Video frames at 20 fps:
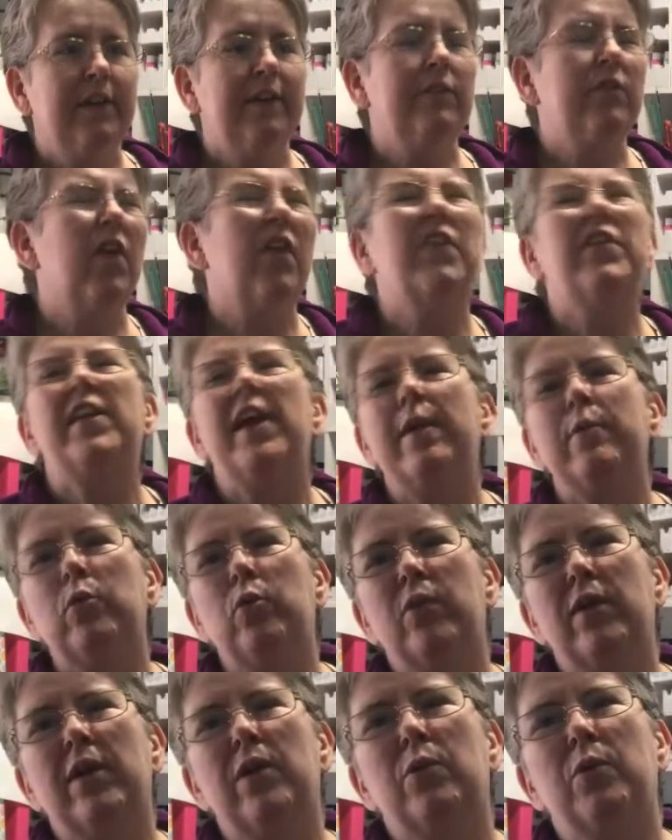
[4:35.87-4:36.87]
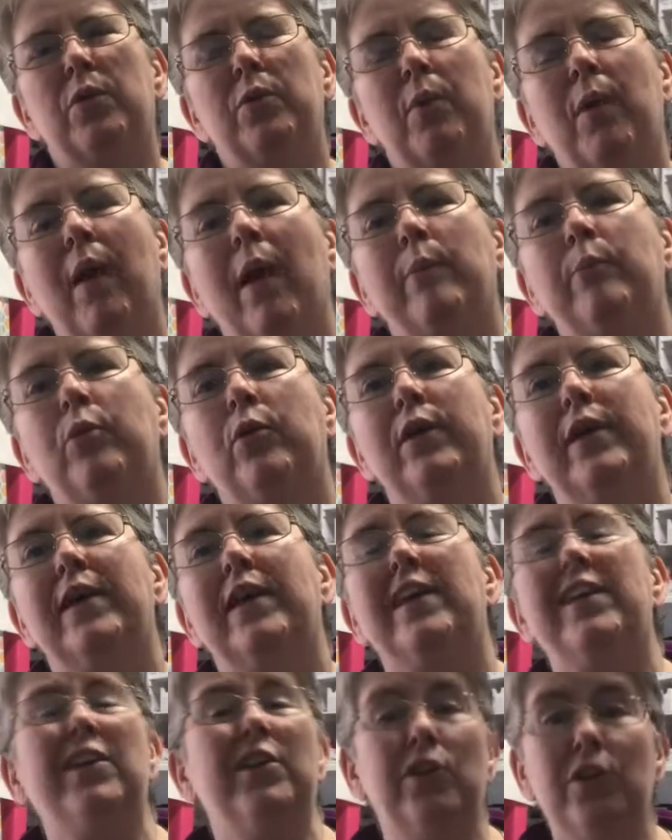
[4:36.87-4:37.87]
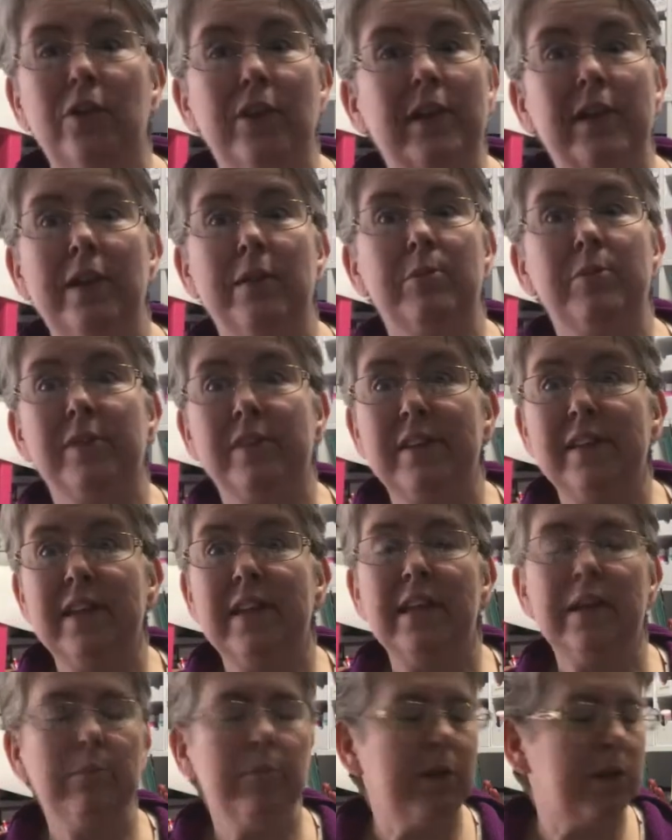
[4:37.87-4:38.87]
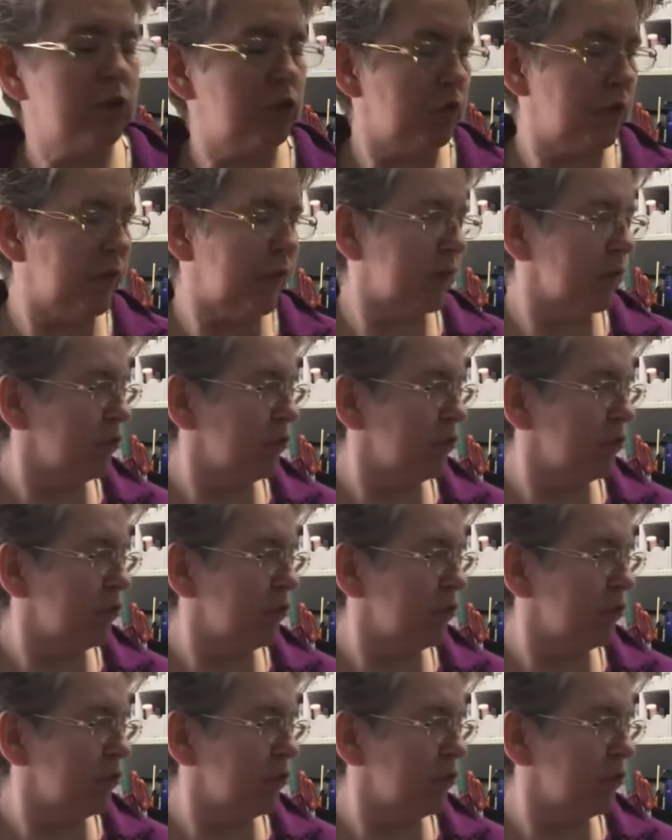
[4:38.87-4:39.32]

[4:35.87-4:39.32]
Even though the table runner with where I'm putting it, you don't end up seeing much of it.